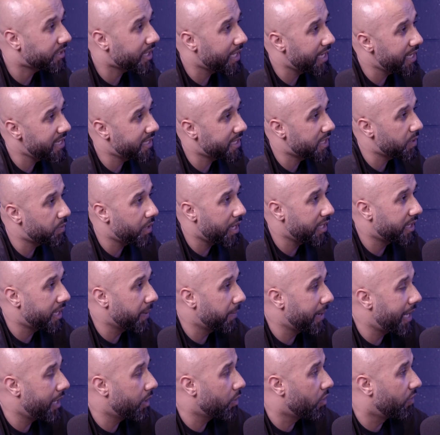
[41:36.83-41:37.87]
most easy way.
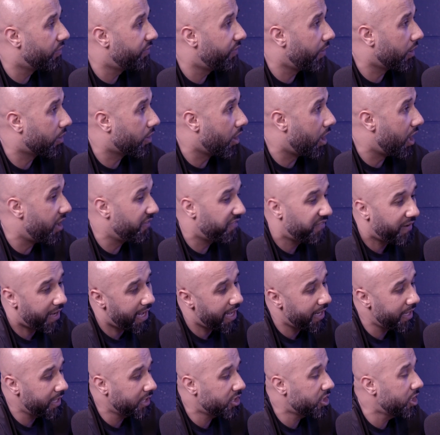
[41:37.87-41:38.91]
The man go fuck off,
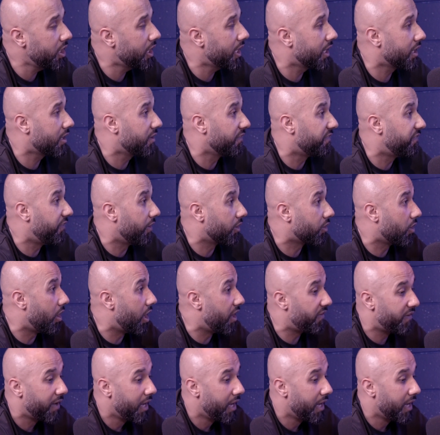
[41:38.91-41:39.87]
and she can go fuck off.